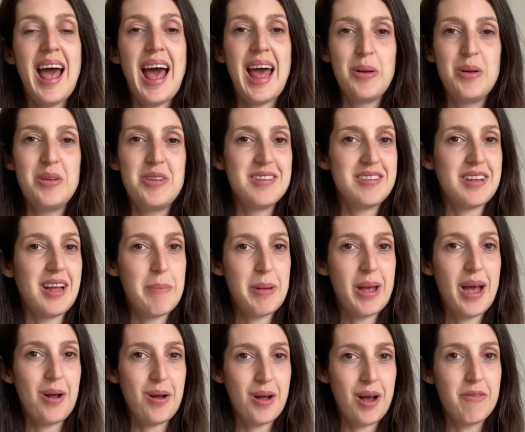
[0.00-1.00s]
and it was just a
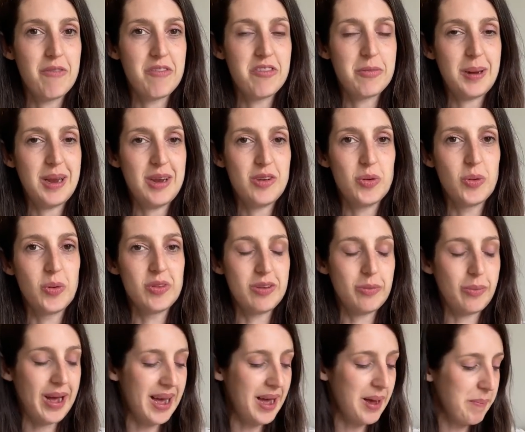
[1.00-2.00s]
bit uncomfortably short to
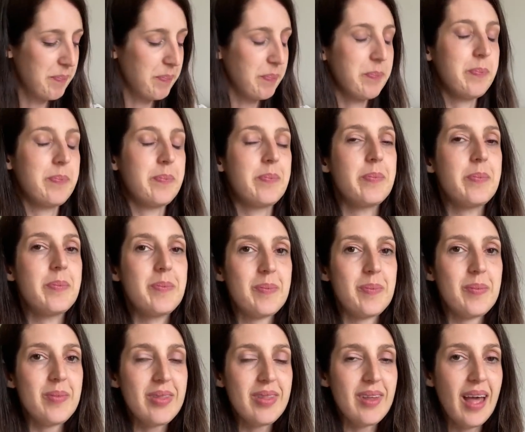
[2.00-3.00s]
wear.
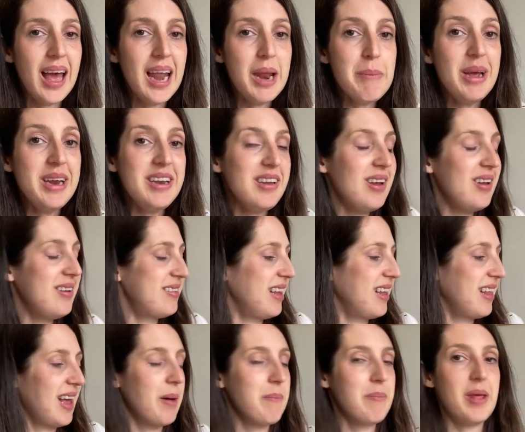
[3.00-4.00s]
And I made it
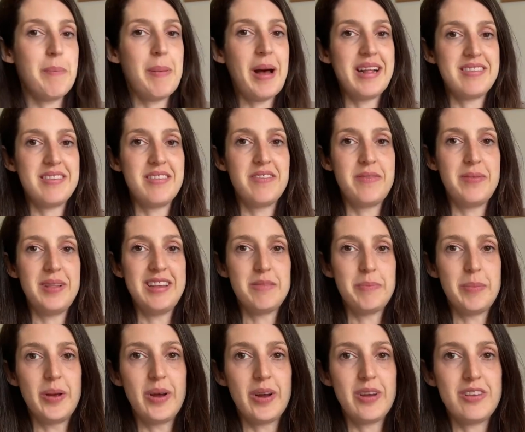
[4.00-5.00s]
using um, a pattern from this
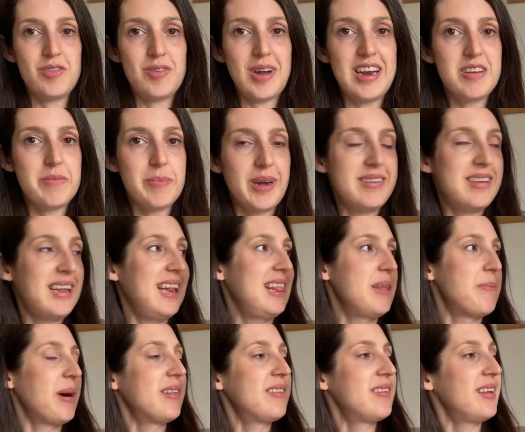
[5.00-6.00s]
book, Stretch by Tilly and
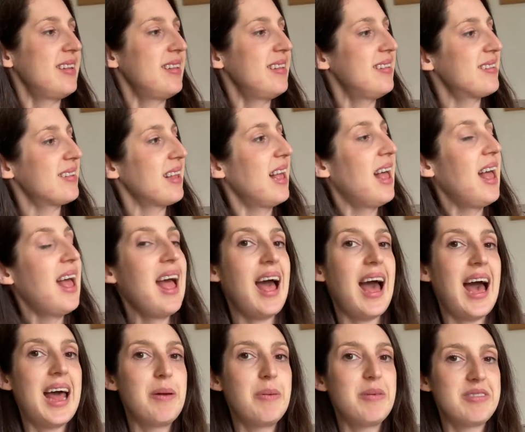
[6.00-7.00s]
the Buttons.
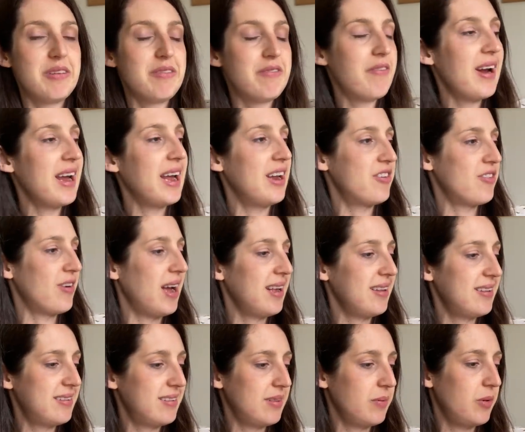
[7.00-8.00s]
And it was the Freya
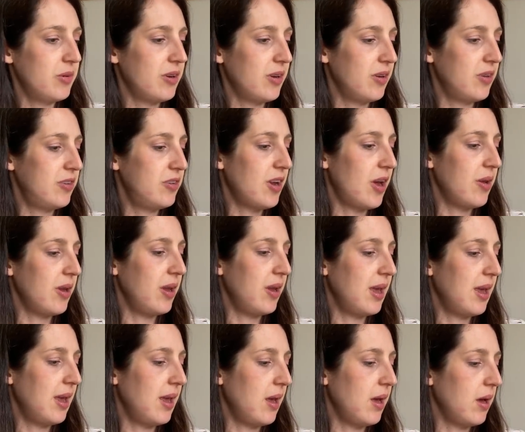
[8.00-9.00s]
dress, which I'll show you
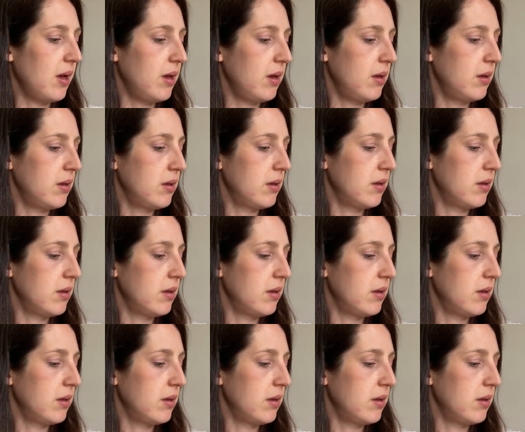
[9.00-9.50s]
here.